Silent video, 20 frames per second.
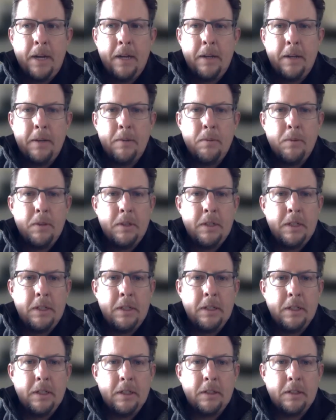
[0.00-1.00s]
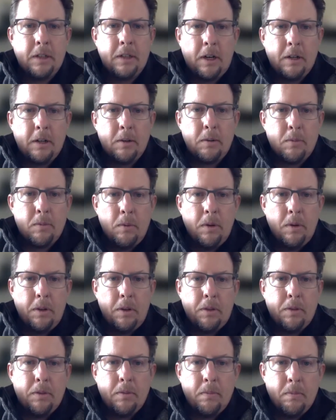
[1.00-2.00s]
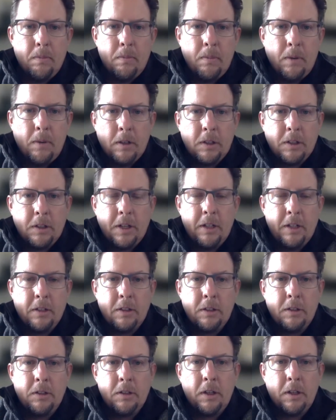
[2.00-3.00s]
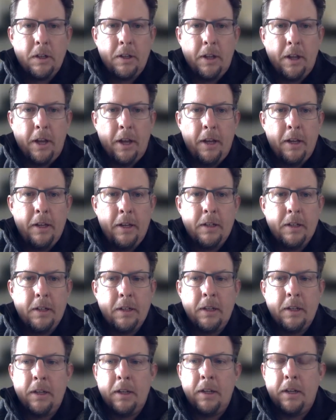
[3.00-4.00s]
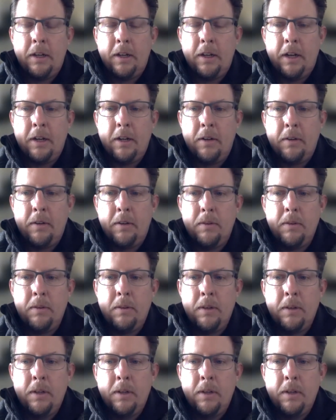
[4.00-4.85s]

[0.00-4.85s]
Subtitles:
I would need to talk with our schedulers on that. And I don't